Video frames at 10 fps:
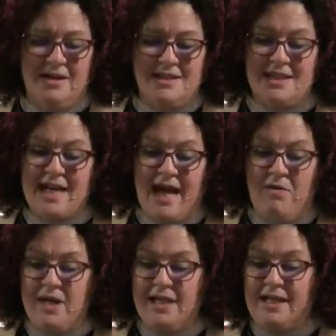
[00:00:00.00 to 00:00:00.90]
Tonight,
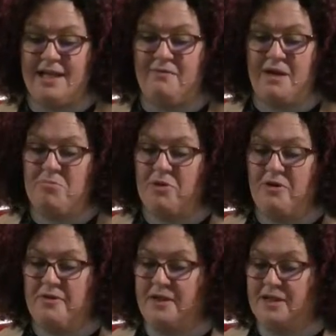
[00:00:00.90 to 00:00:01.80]
we live in
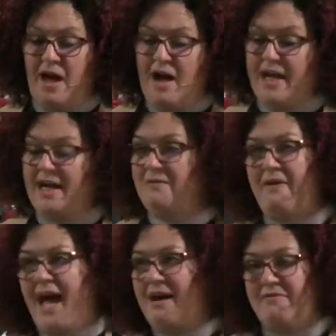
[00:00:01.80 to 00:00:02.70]
both the longing of
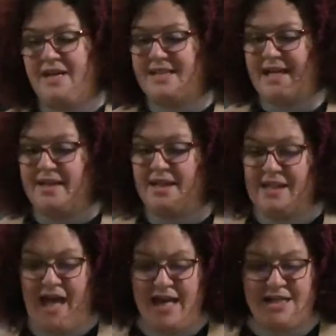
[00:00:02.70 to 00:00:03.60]
Advent and the
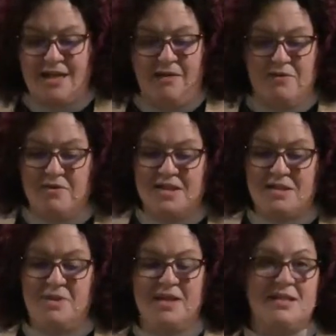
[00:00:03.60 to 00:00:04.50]
light of
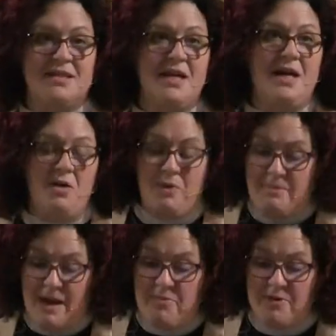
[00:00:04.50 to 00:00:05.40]
Christmas,
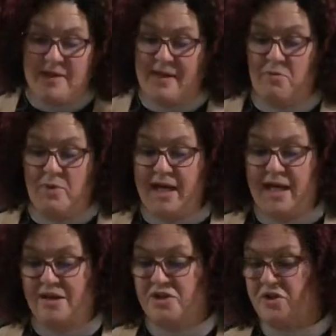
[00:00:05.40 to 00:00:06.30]
remembering that we
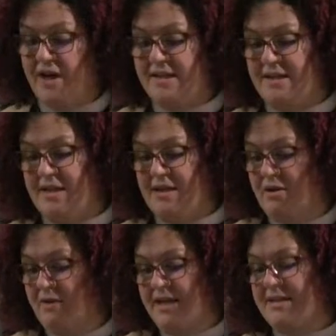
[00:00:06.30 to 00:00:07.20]
can trust in the
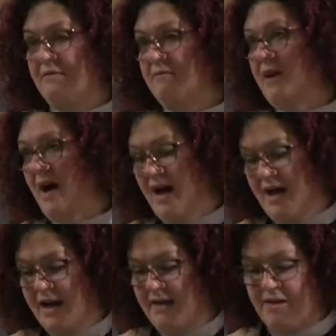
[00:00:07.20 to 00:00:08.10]
grace of God
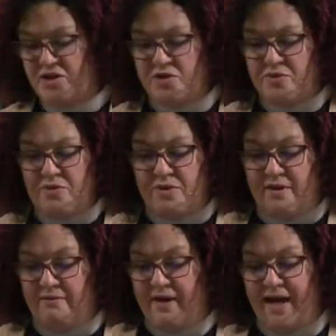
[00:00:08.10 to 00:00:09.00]
and the truth
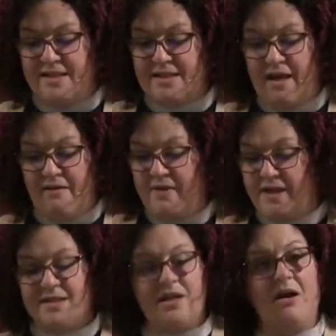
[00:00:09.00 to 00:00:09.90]
of God's love that
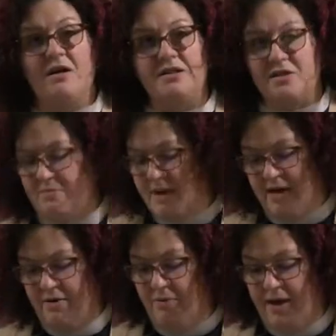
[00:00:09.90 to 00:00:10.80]
is ours no
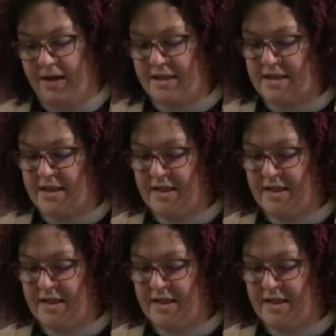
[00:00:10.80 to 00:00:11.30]
matter what.